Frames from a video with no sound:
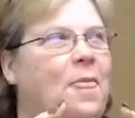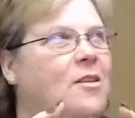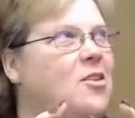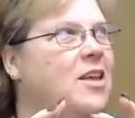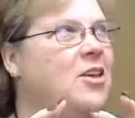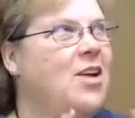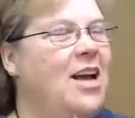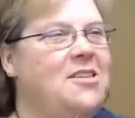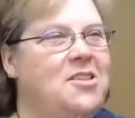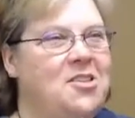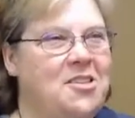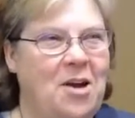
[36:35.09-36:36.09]
so that you guys
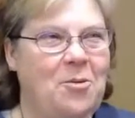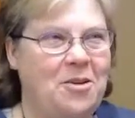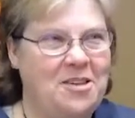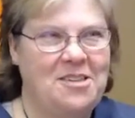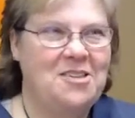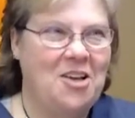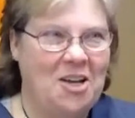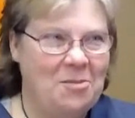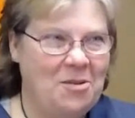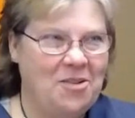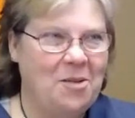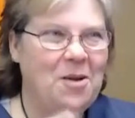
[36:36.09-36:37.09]
understand where this is all
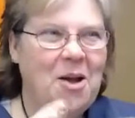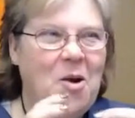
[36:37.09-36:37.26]
coming from.